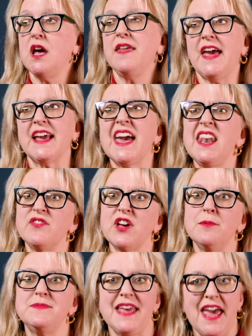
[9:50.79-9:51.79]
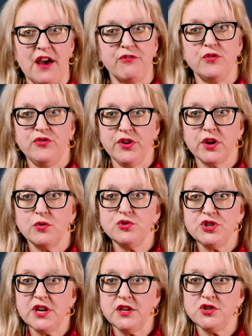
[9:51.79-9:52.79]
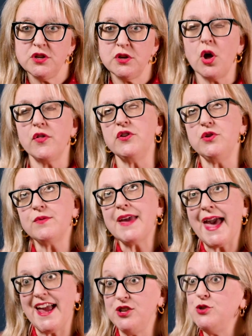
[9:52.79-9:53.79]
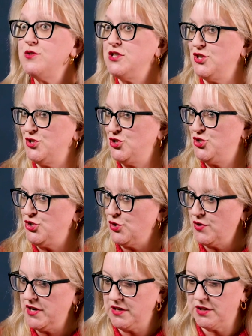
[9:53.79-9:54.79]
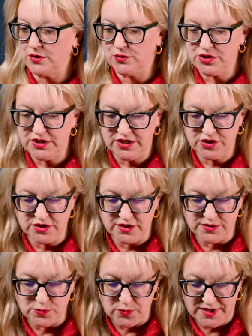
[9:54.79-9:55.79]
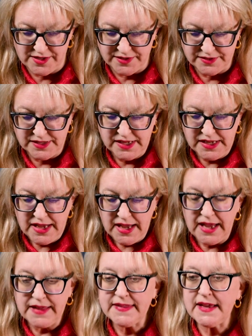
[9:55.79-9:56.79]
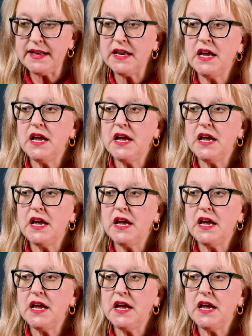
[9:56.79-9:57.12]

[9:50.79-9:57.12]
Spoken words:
That kind of comes after the negotiation, although you can use it during negotiation as well. And then